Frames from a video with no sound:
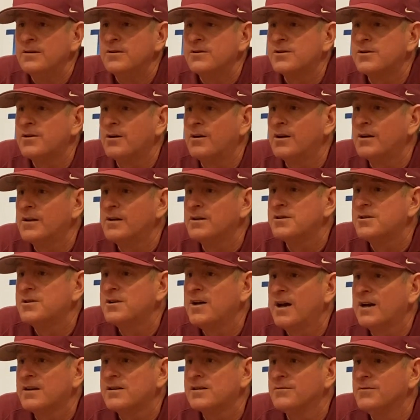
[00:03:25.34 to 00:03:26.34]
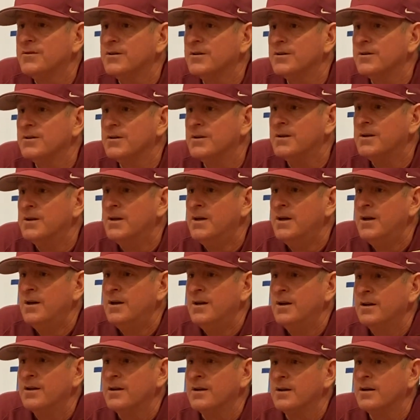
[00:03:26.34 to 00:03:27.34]
start against Jacksonville
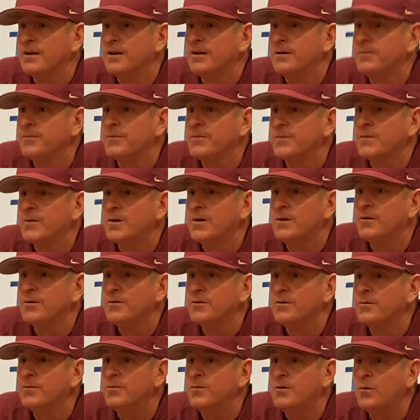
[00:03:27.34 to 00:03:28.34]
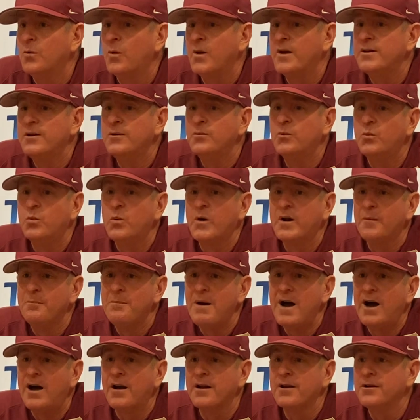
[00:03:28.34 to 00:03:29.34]
and the way you went
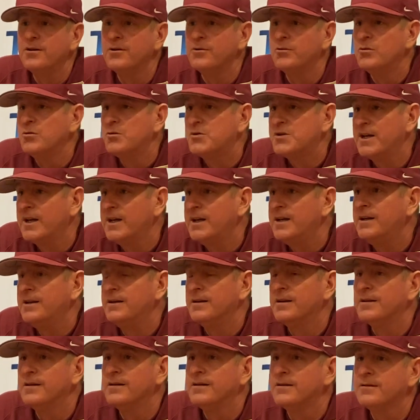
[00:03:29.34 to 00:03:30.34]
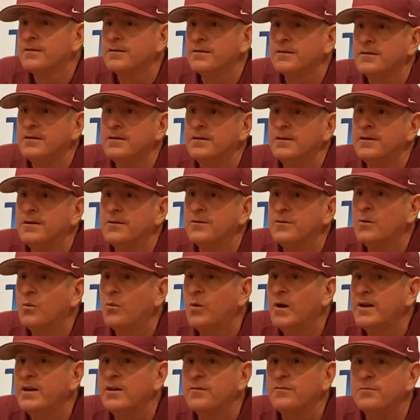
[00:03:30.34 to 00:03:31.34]
about it, your routine, and the
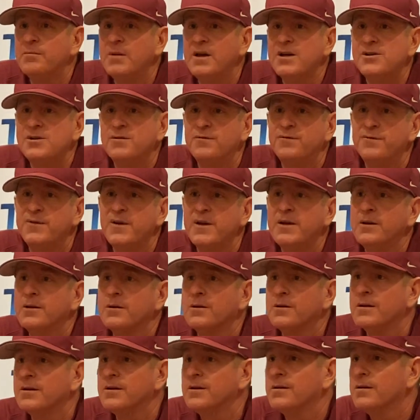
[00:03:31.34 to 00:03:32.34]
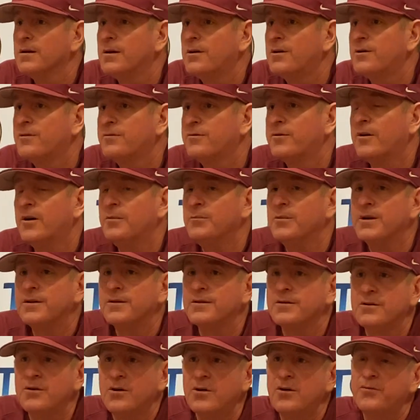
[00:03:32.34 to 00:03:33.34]
way it made you feel, and learn from it
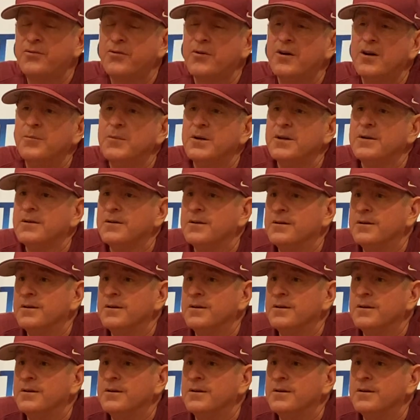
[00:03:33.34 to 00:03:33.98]
and grow from it.